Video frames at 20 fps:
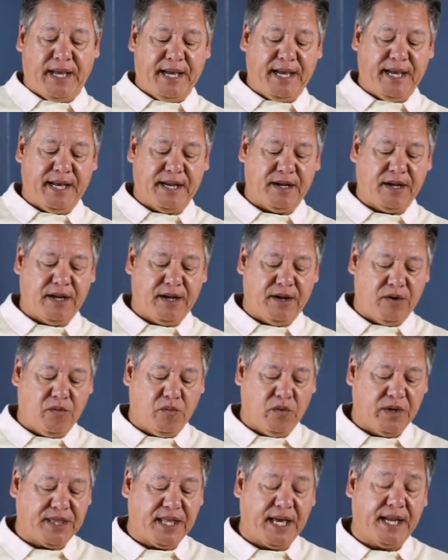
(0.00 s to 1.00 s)
And
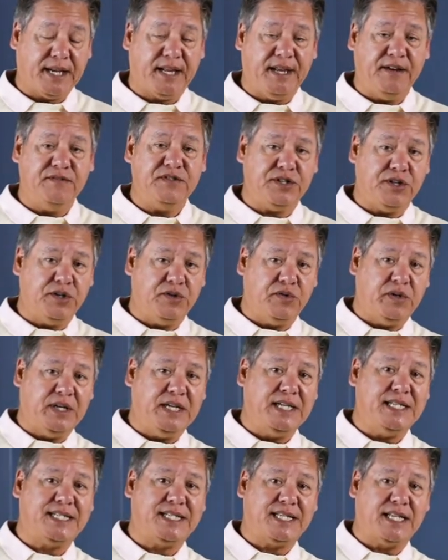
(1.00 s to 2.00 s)
what that gives you
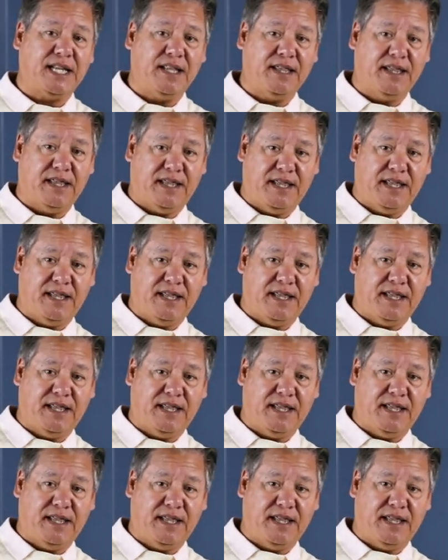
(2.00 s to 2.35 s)
is